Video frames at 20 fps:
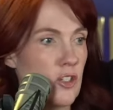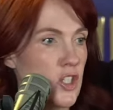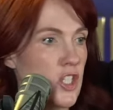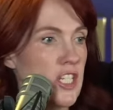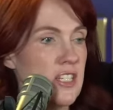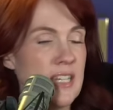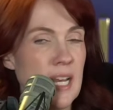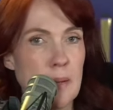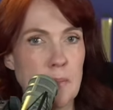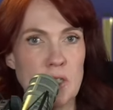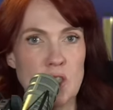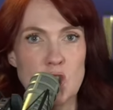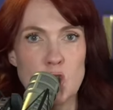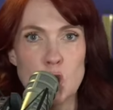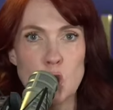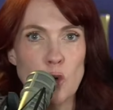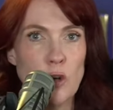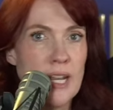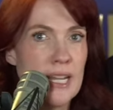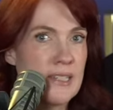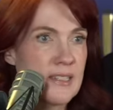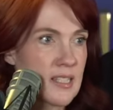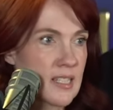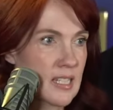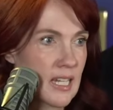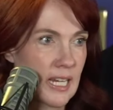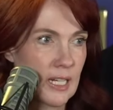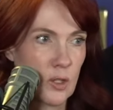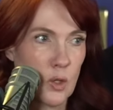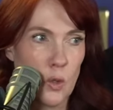naming streets
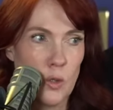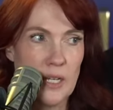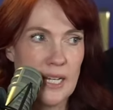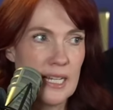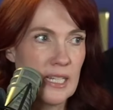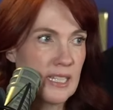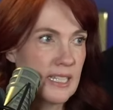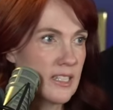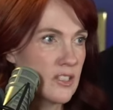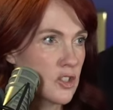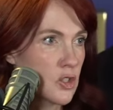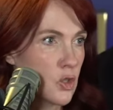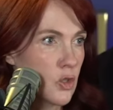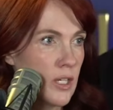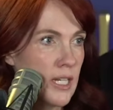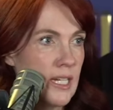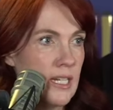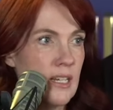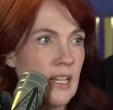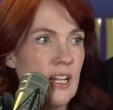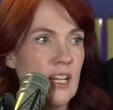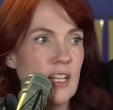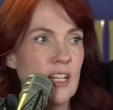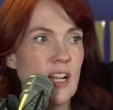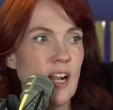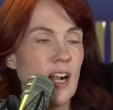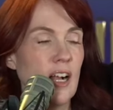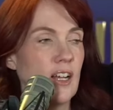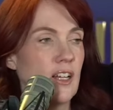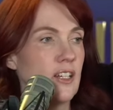like Cornelia Street.
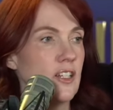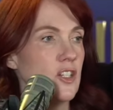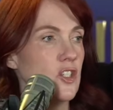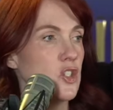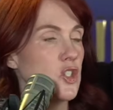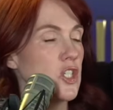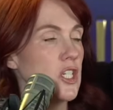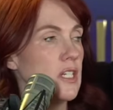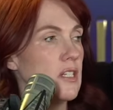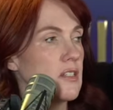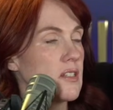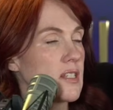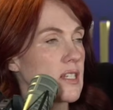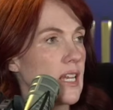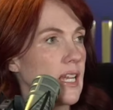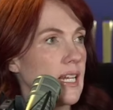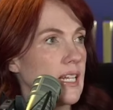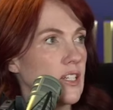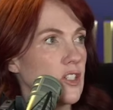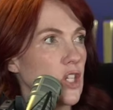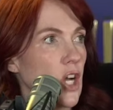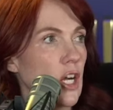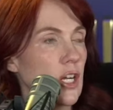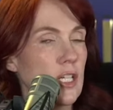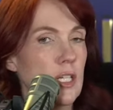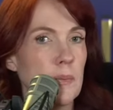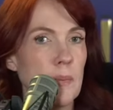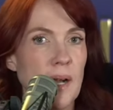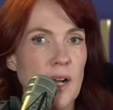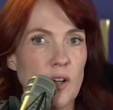She's like talking
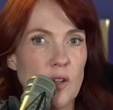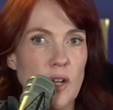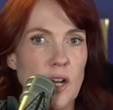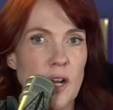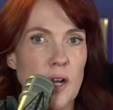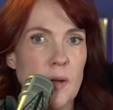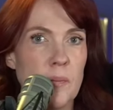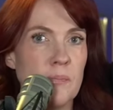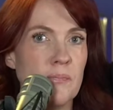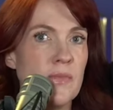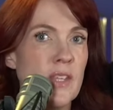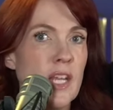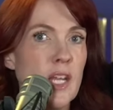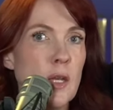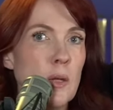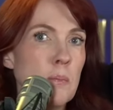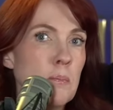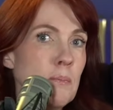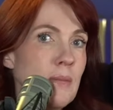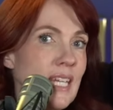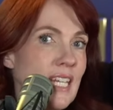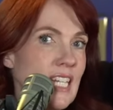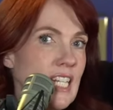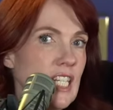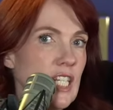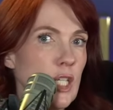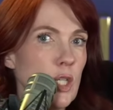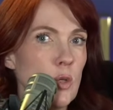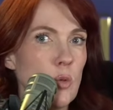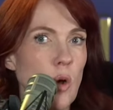about meeting
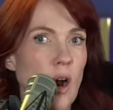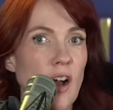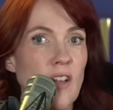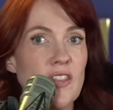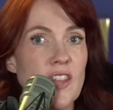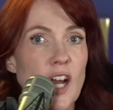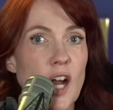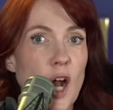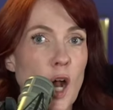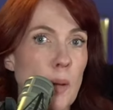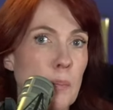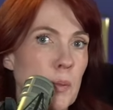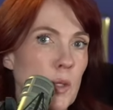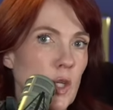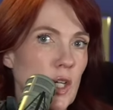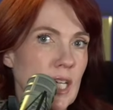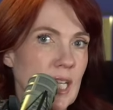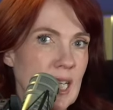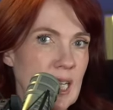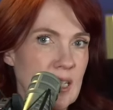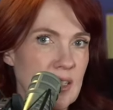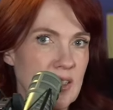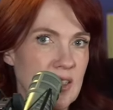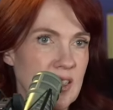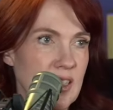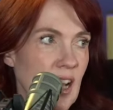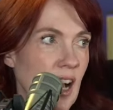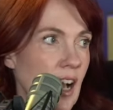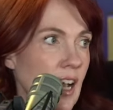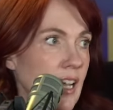you on the Upper East
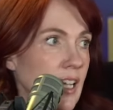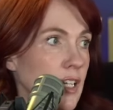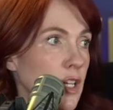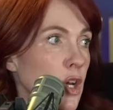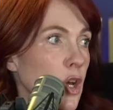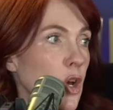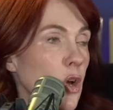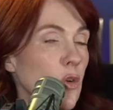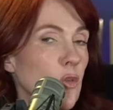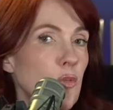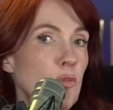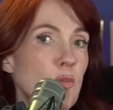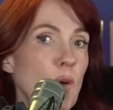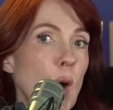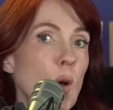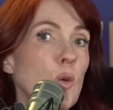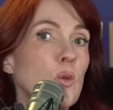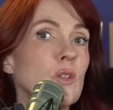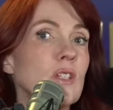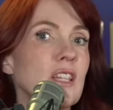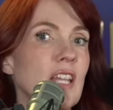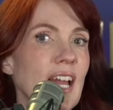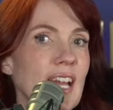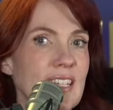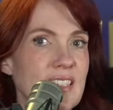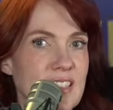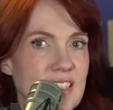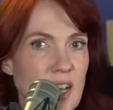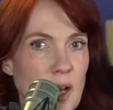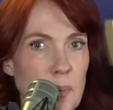Side, phone
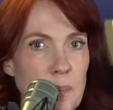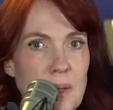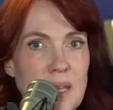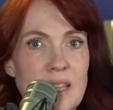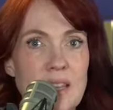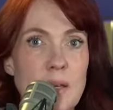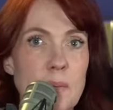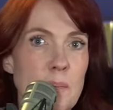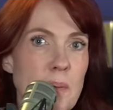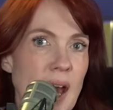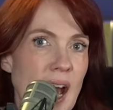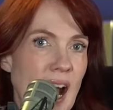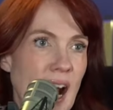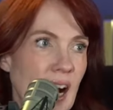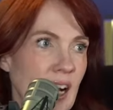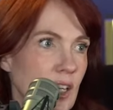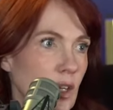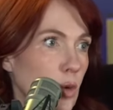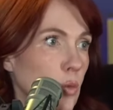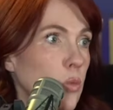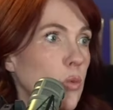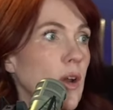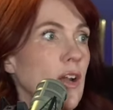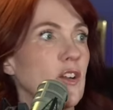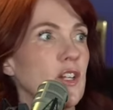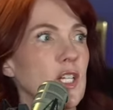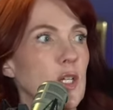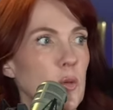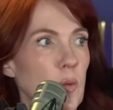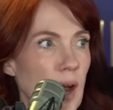lights up in the back, where
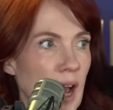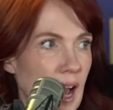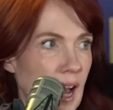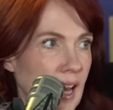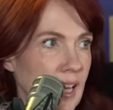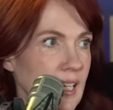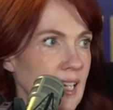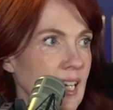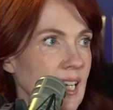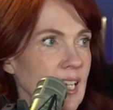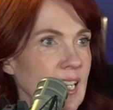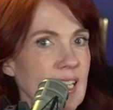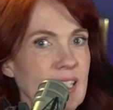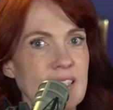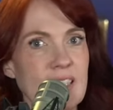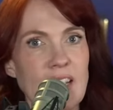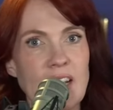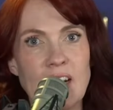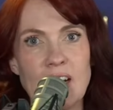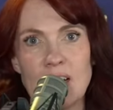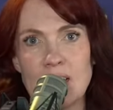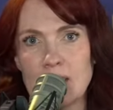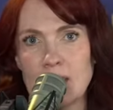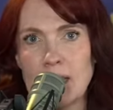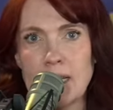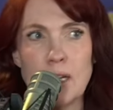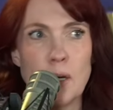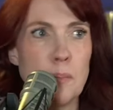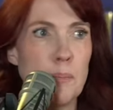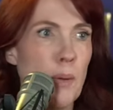you at,
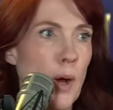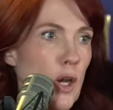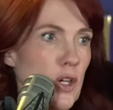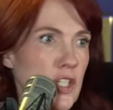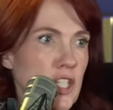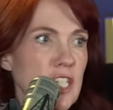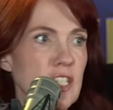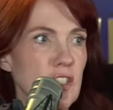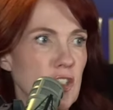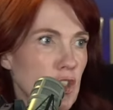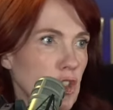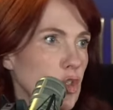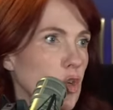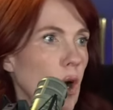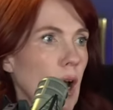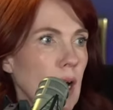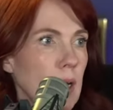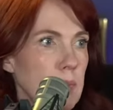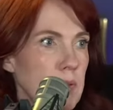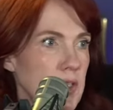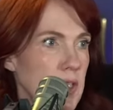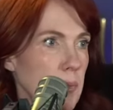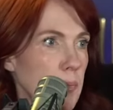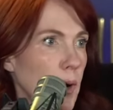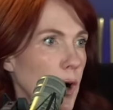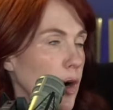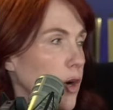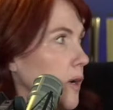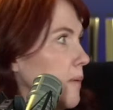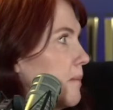like a bar. She describes the
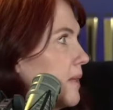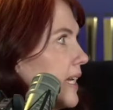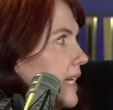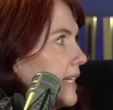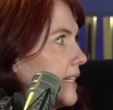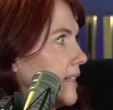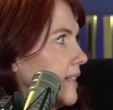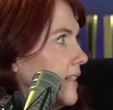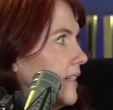bar. I'm like,